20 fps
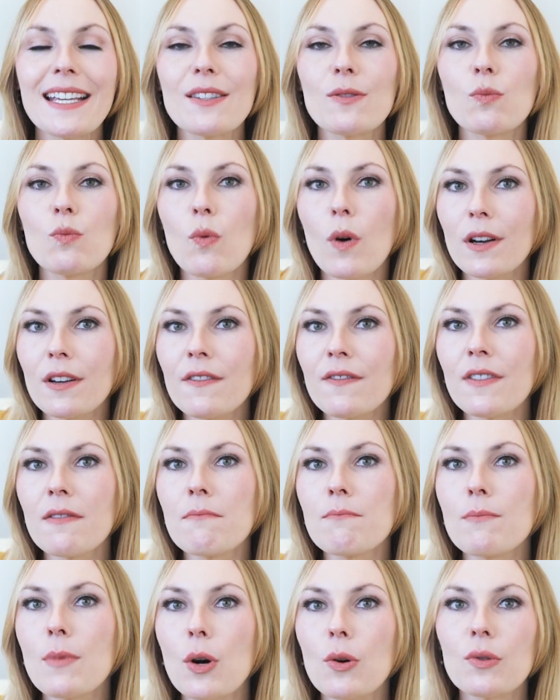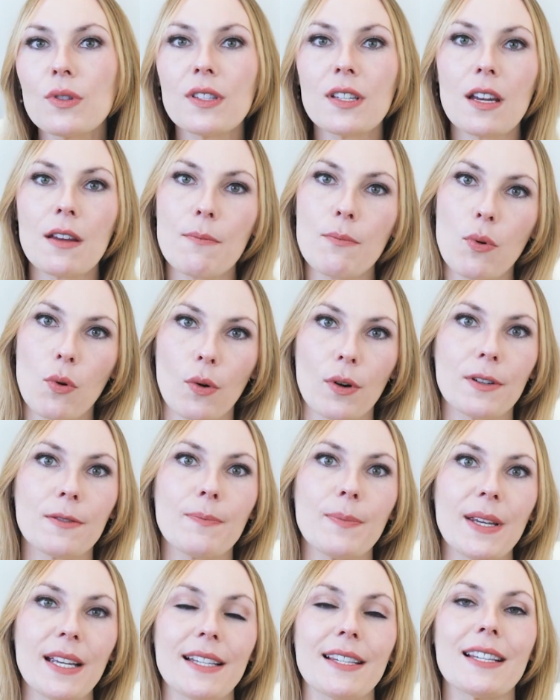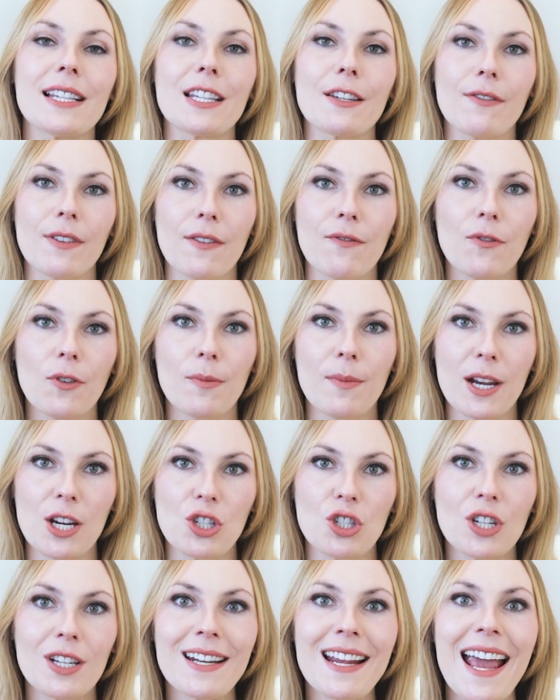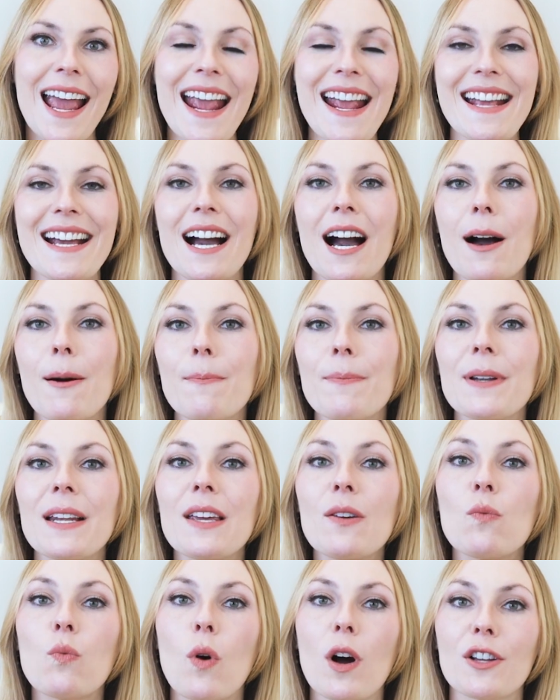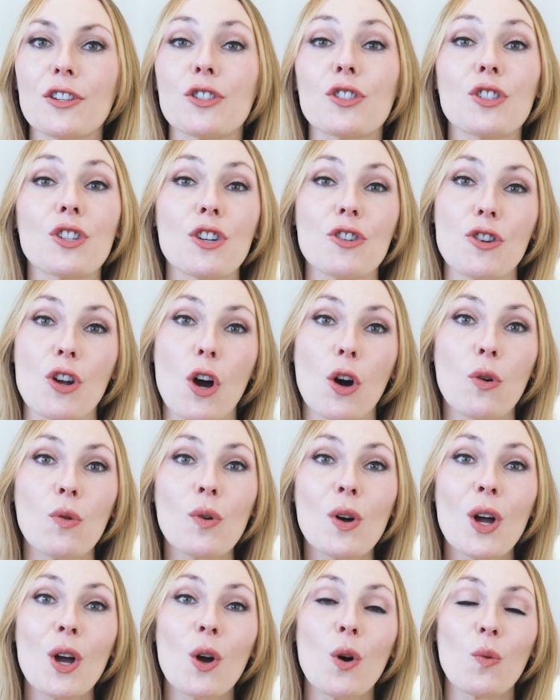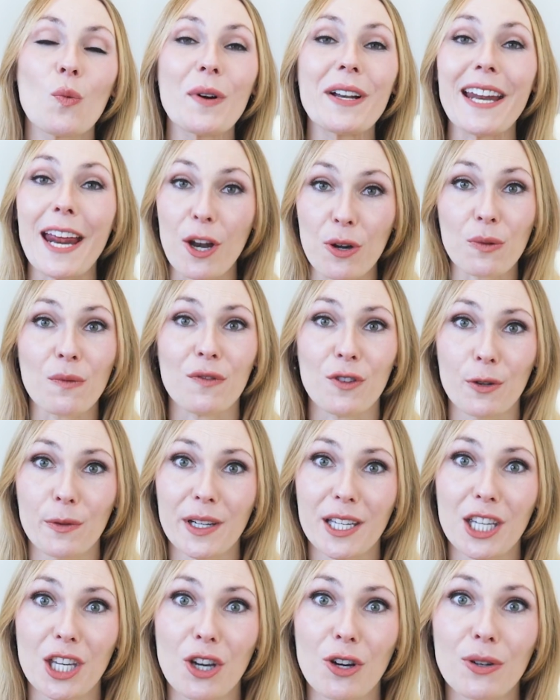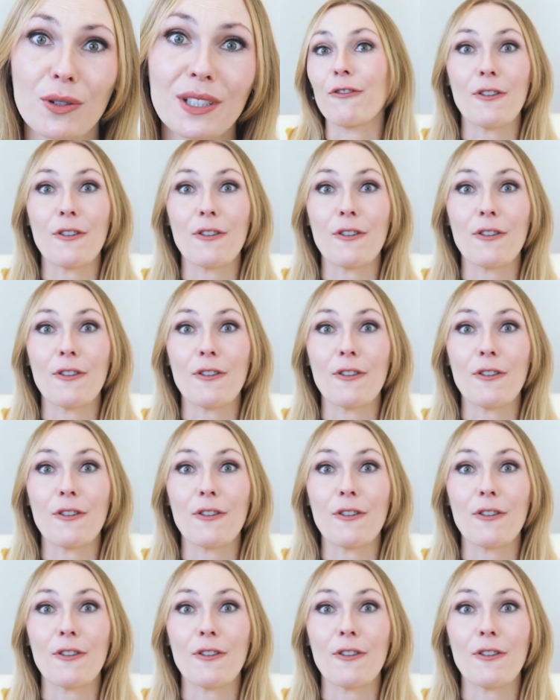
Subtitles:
is one of the most important pieces of information a company wants to know when interviewing you.